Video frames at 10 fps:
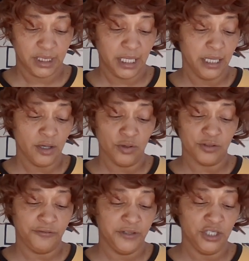They ain't gonna
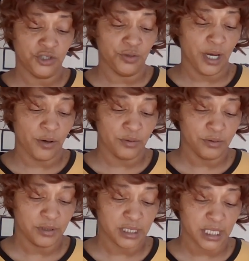defeat you
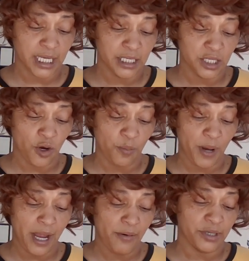though. Stand in your
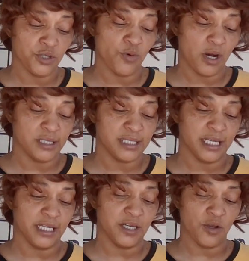power. You are
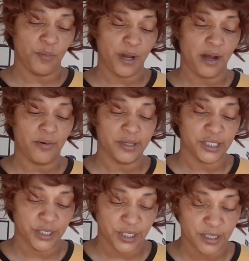standing in your power.
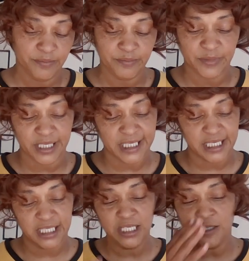Yep, I
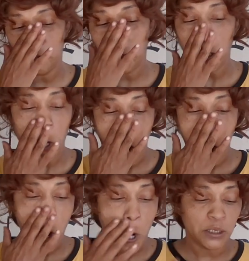see you.
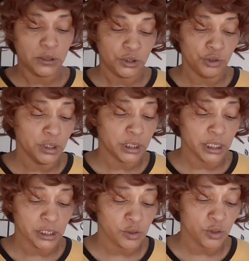You the
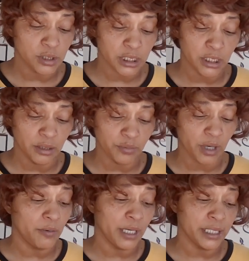king of swords in the
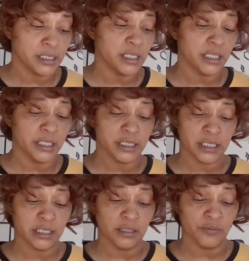upright while this nigga
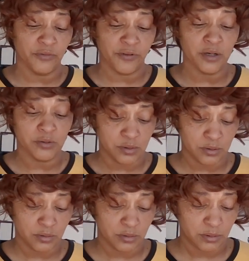is in the reverse.